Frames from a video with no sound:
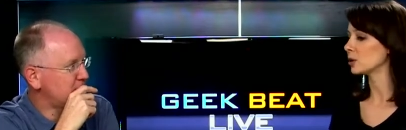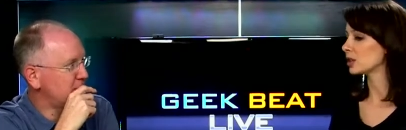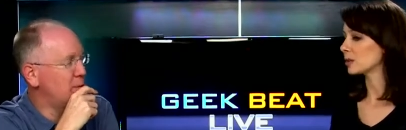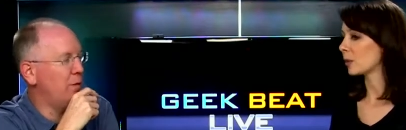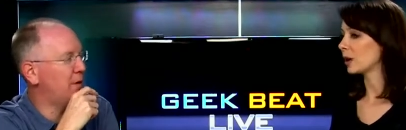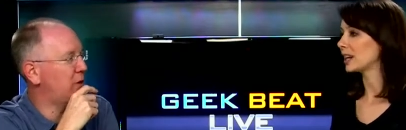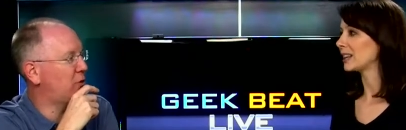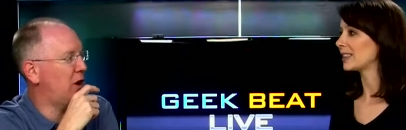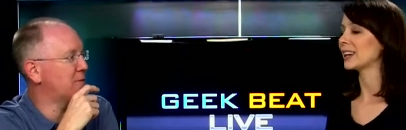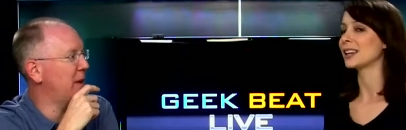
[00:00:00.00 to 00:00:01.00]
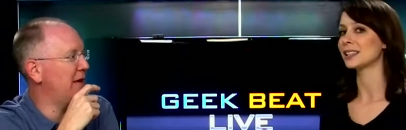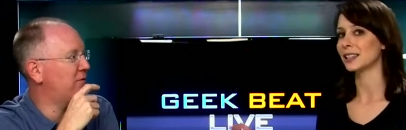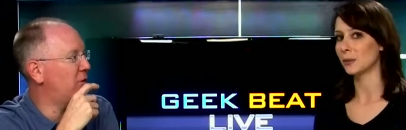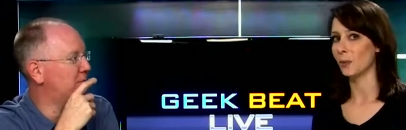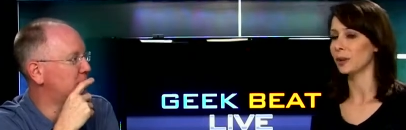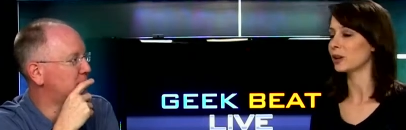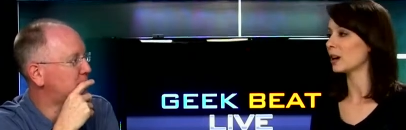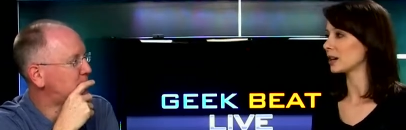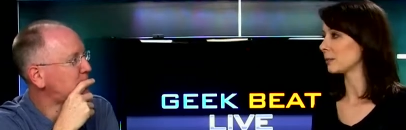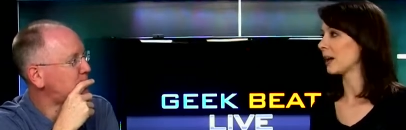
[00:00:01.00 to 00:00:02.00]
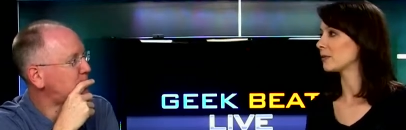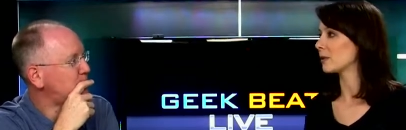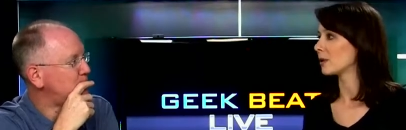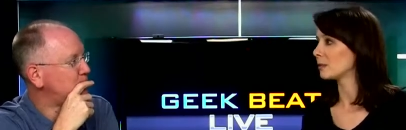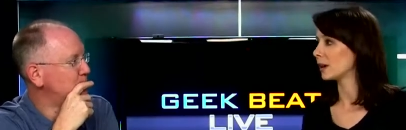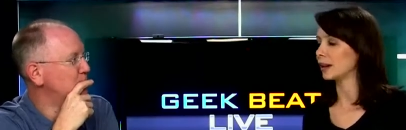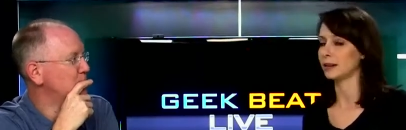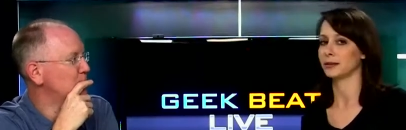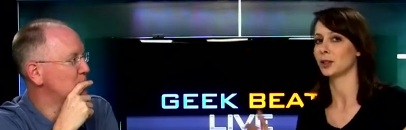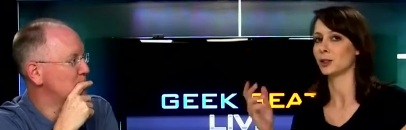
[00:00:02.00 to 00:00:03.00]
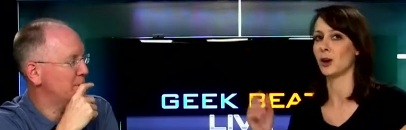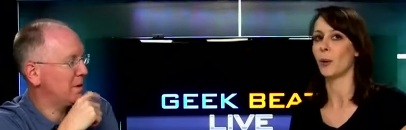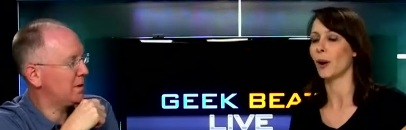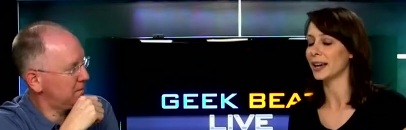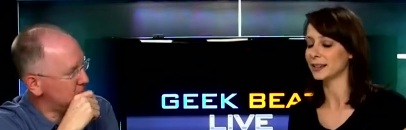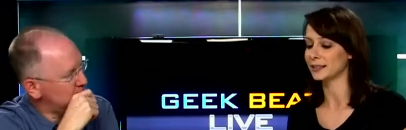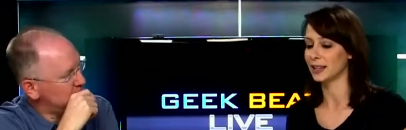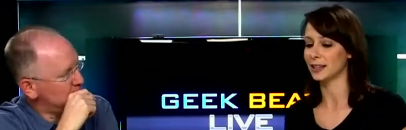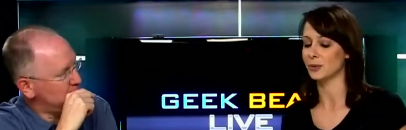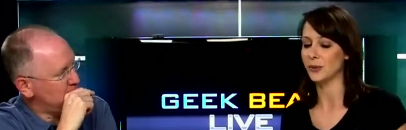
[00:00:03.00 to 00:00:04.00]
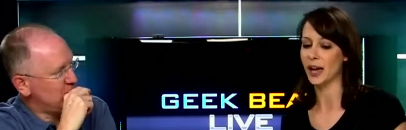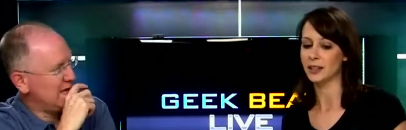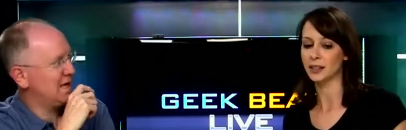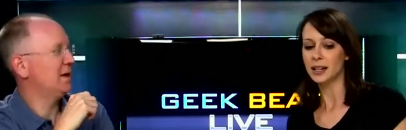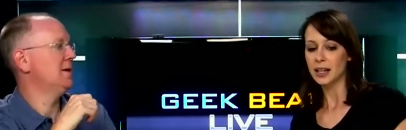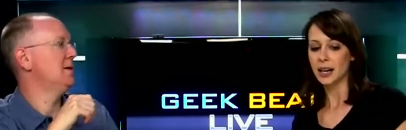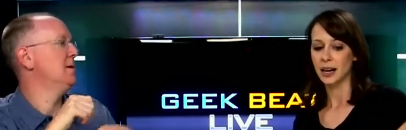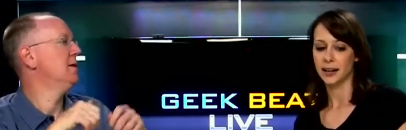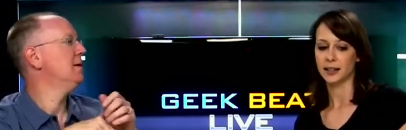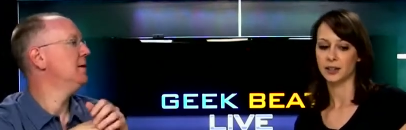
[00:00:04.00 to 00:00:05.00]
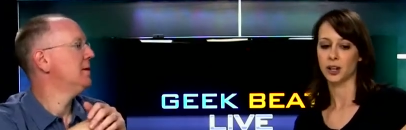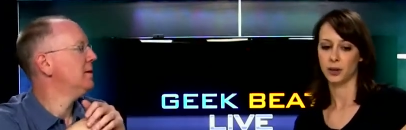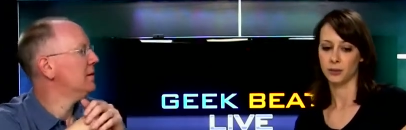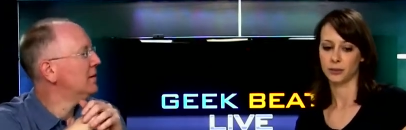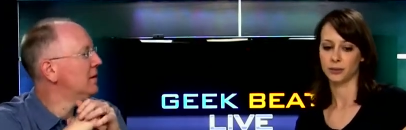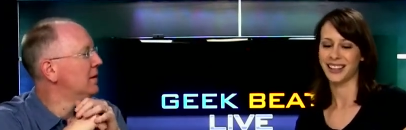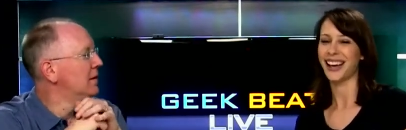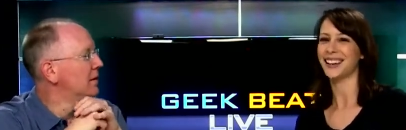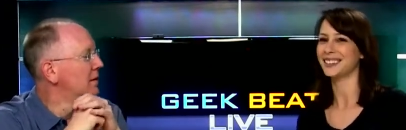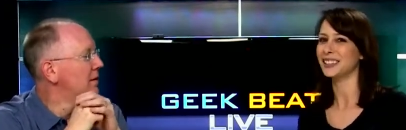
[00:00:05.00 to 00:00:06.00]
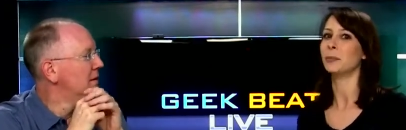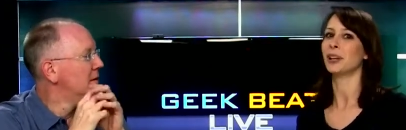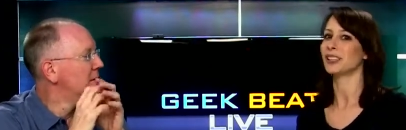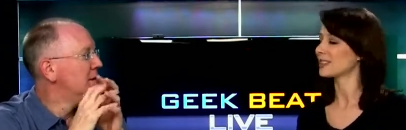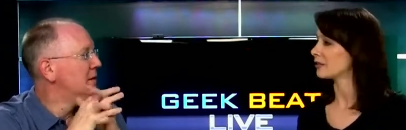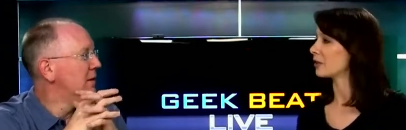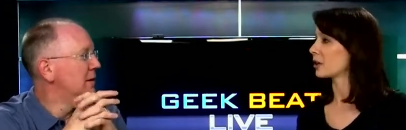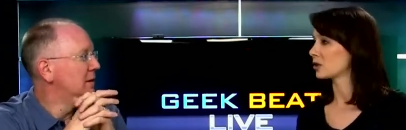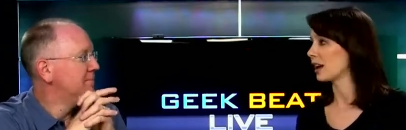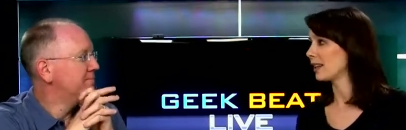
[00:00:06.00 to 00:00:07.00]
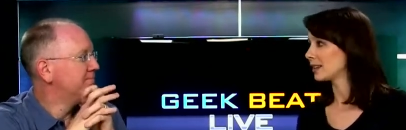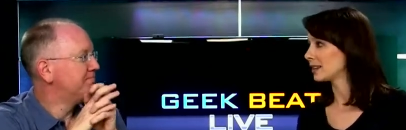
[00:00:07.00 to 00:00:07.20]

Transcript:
Speaker 1: disappointing thing is it won't be cross-platform. Uh, there's no way they do that. Uh, so that limits the functionality